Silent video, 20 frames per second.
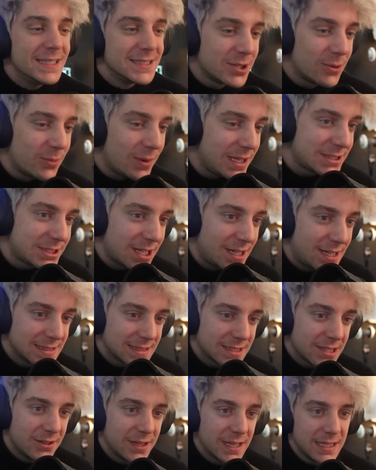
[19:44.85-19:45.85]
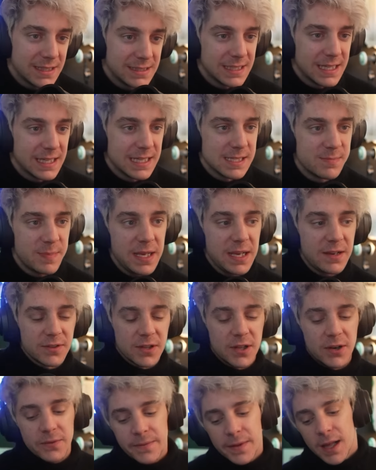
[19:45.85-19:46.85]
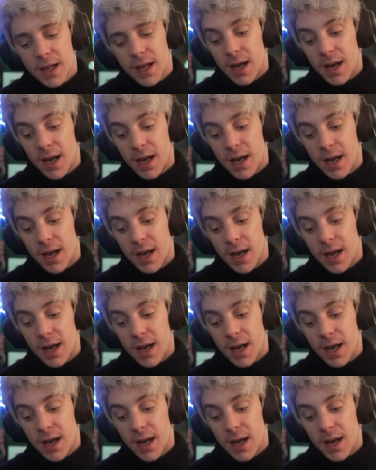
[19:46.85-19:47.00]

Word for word: So while Sean is going to get his peak flow,